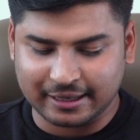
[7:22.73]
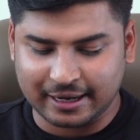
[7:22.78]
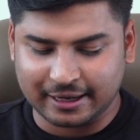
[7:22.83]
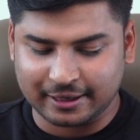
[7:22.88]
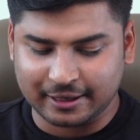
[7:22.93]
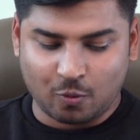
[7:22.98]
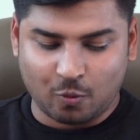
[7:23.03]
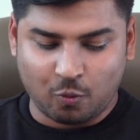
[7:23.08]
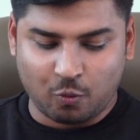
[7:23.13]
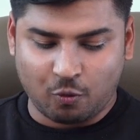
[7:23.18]

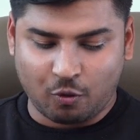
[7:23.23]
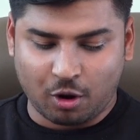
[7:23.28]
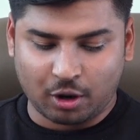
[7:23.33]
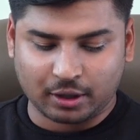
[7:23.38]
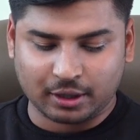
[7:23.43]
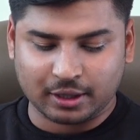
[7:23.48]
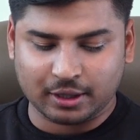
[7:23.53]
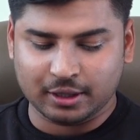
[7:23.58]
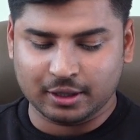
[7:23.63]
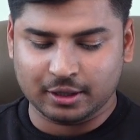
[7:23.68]
that.
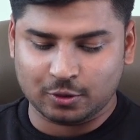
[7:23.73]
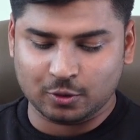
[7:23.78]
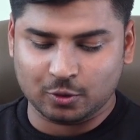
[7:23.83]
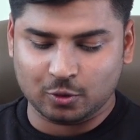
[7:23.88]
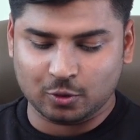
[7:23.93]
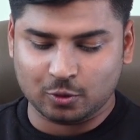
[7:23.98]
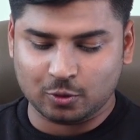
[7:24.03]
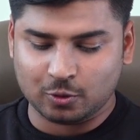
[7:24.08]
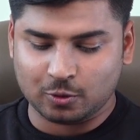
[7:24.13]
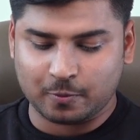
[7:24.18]
What
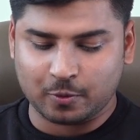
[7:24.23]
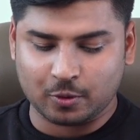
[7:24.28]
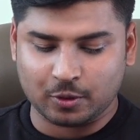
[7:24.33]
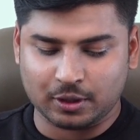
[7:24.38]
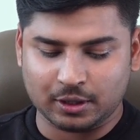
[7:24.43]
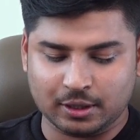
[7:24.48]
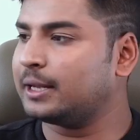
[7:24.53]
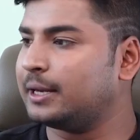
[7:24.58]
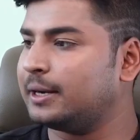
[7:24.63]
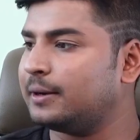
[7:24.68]
to
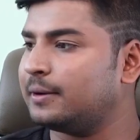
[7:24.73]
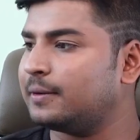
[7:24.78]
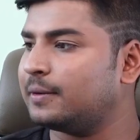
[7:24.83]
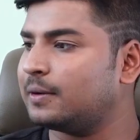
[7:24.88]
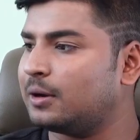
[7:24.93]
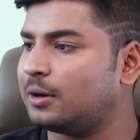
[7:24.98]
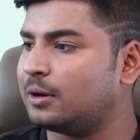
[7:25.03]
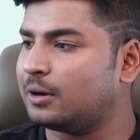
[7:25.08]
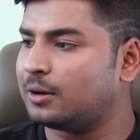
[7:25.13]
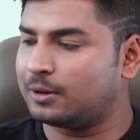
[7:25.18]
put in
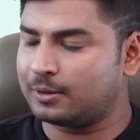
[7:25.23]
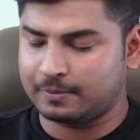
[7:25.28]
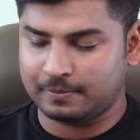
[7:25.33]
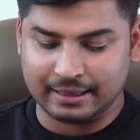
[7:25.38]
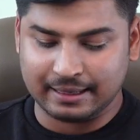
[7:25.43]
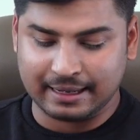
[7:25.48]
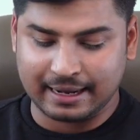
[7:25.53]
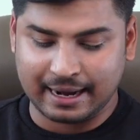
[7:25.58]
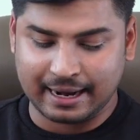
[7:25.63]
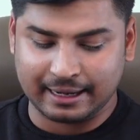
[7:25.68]
a
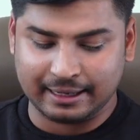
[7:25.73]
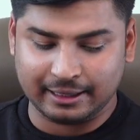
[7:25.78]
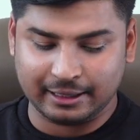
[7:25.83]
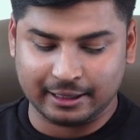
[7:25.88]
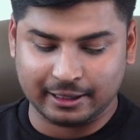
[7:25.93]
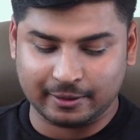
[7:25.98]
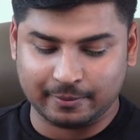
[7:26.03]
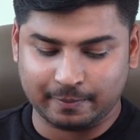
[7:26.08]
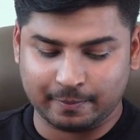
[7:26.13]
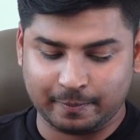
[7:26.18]

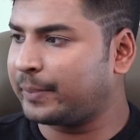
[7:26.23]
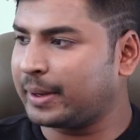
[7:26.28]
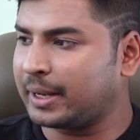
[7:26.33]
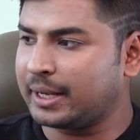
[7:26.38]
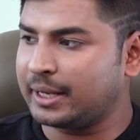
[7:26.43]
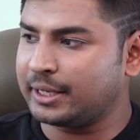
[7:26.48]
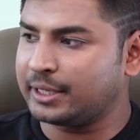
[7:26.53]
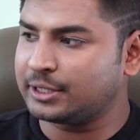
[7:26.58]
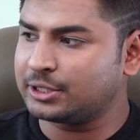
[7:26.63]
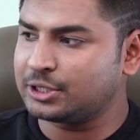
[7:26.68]
landing
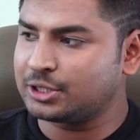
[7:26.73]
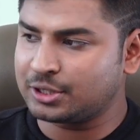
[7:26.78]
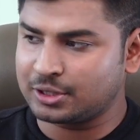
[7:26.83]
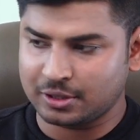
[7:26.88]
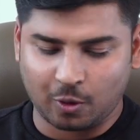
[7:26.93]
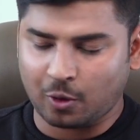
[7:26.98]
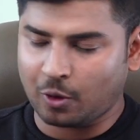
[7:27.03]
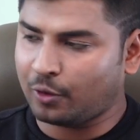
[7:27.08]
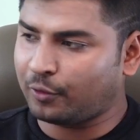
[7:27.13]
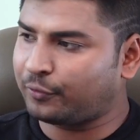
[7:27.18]
page
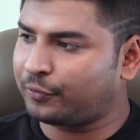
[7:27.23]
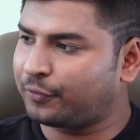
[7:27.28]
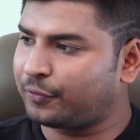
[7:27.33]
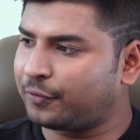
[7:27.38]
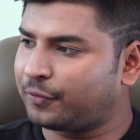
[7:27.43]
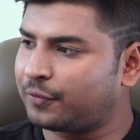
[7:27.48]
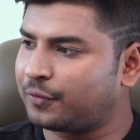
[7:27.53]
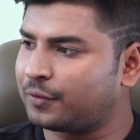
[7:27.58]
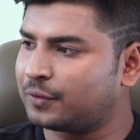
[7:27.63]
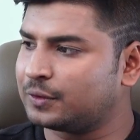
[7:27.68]
of
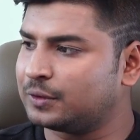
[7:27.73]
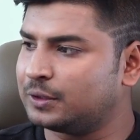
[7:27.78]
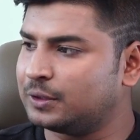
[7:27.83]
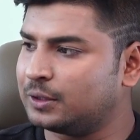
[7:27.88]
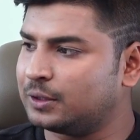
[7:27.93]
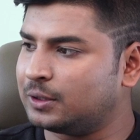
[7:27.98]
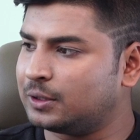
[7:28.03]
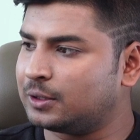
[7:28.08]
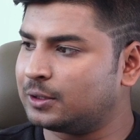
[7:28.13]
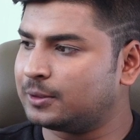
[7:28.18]

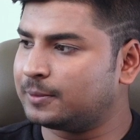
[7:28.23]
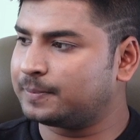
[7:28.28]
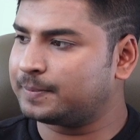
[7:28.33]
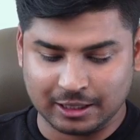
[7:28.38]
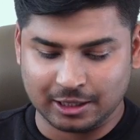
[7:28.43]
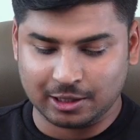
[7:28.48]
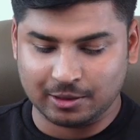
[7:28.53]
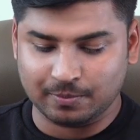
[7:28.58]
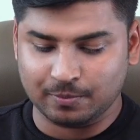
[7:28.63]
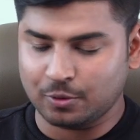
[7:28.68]
the
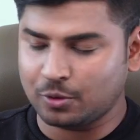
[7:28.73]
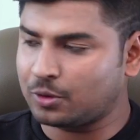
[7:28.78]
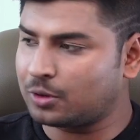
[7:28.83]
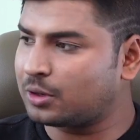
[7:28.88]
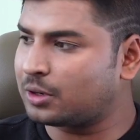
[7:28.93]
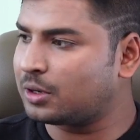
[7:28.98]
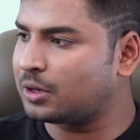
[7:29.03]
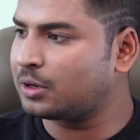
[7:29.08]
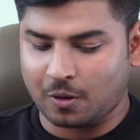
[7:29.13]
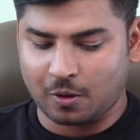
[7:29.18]

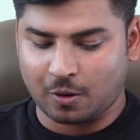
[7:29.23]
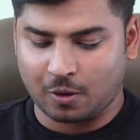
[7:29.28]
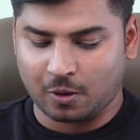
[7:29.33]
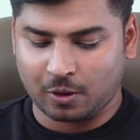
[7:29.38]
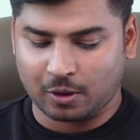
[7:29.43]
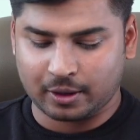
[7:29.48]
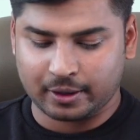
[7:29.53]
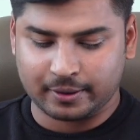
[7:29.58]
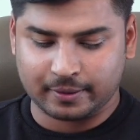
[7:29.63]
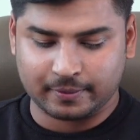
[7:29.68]
ebook
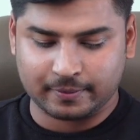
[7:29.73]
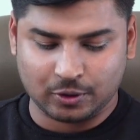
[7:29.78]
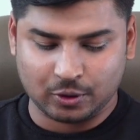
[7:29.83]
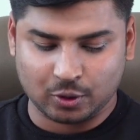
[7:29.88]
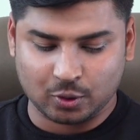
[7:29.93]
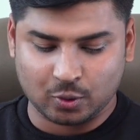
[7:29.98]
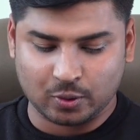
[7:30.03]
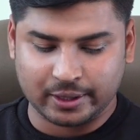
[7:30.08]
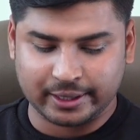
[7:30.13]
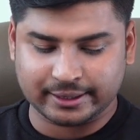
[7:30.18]
on
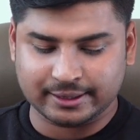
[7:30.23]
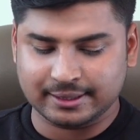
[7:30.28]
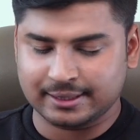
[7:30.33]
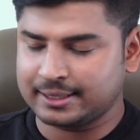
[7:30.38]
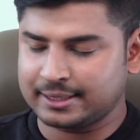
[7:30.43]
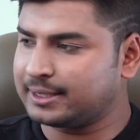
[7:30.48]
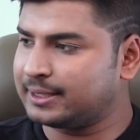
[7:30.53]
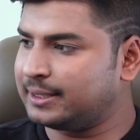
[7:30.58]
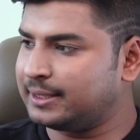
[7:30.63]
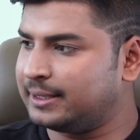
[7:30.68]

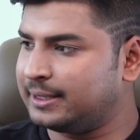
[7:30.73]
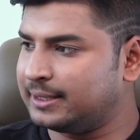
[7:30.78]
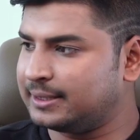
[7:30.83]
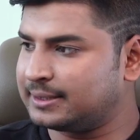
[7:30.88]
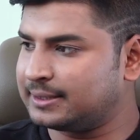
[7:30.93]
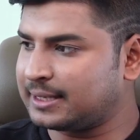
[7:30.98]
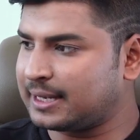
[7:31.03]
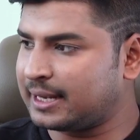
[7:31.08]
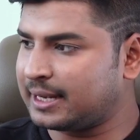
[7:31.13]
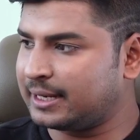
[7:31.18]
UX
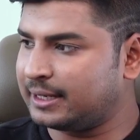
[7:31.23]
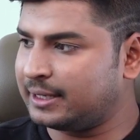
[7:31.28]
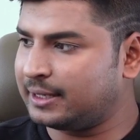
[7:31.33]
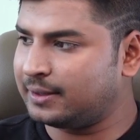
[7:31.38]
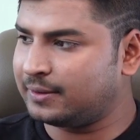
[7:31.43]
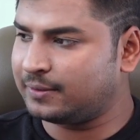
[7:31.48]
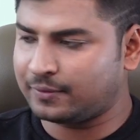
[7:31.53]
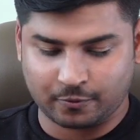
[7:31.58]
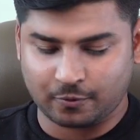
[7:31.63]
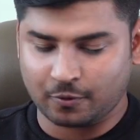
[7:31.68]

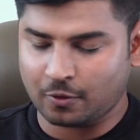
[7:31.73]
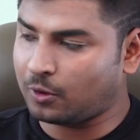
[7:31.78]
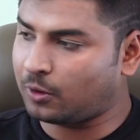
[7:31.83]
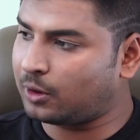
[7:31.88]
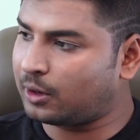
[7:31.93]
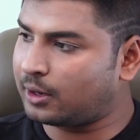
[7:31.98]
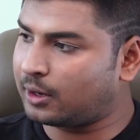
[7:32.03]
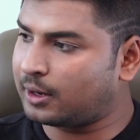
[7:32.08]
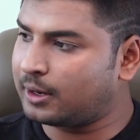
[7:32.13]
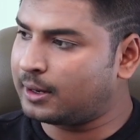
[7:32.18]
design
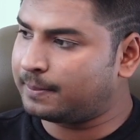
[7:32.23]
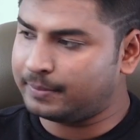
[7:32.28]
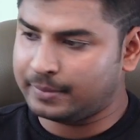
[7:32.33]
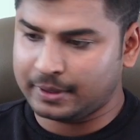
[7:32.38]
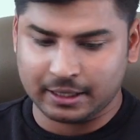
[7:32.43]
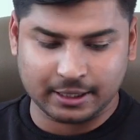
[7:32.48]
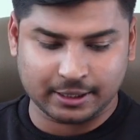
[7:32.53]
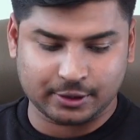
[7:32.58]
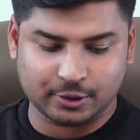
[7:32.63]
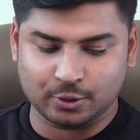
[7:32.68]
for
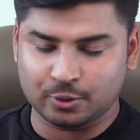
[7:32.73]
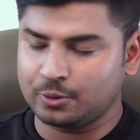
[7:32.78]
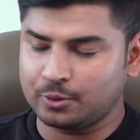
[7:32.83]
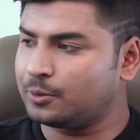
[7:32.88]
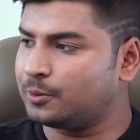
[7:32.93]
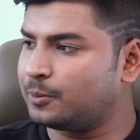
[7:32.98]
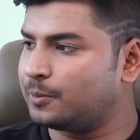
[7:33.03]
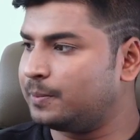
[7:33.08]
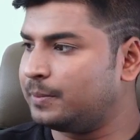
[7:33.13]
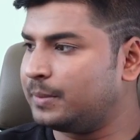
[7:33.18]

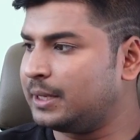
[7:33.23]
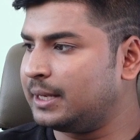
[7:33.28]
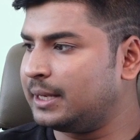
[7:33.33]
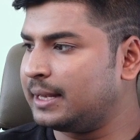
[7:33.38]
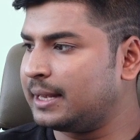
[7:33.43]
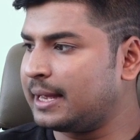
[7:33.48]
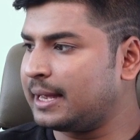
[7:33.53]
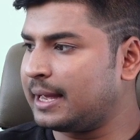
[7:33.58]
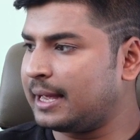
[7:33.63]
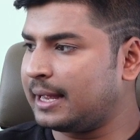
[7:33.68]

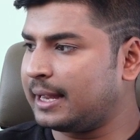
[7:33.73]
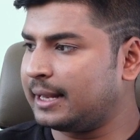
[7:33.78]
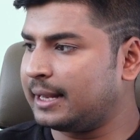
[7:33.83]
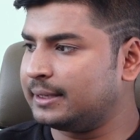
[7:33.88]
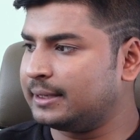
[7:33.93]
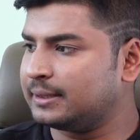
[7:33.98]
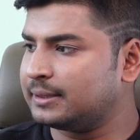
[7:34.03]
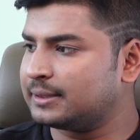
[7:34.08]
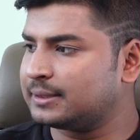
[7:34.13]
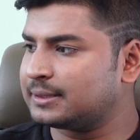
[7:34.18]
B2B
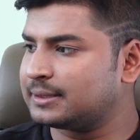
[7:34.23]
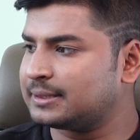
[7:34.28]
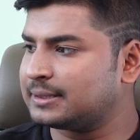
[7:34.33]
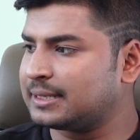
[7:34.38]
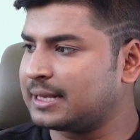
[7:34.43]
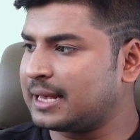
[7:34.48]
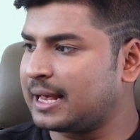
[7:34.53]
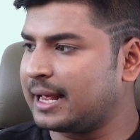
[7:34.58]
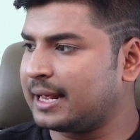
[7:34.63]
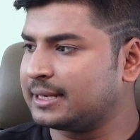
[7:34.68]
and
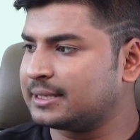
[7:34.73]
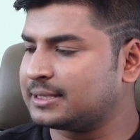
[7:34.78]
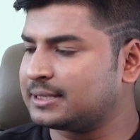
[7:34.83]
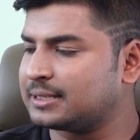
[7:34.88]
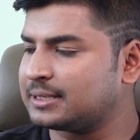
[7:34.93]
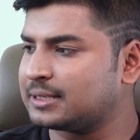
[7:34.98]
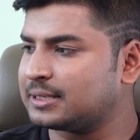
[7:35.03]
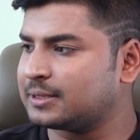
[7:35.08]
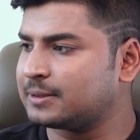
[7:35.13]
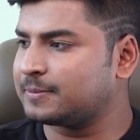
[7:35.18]

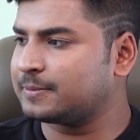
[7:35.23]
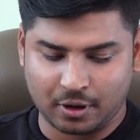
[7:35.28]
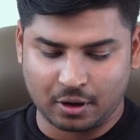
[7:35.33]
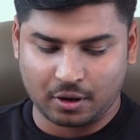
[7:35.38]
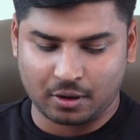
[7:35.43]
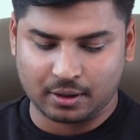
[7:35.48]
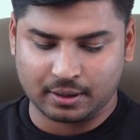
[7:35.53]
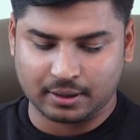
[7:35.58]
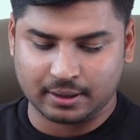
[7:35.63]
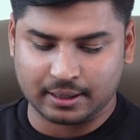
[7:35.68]
SaaS
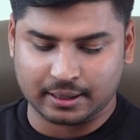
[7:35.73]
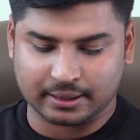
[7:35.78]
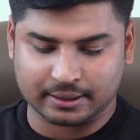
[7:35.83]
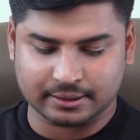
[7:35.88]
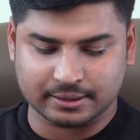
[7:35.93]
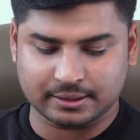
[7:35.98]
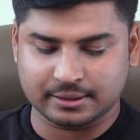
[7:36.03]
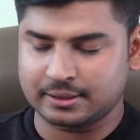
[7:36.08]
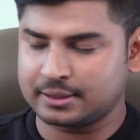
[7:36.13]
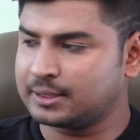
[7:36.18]

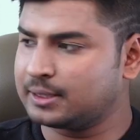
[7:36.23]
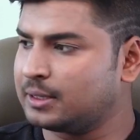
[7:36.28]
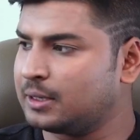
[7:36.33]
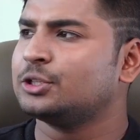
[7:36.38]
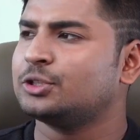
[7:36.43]
products.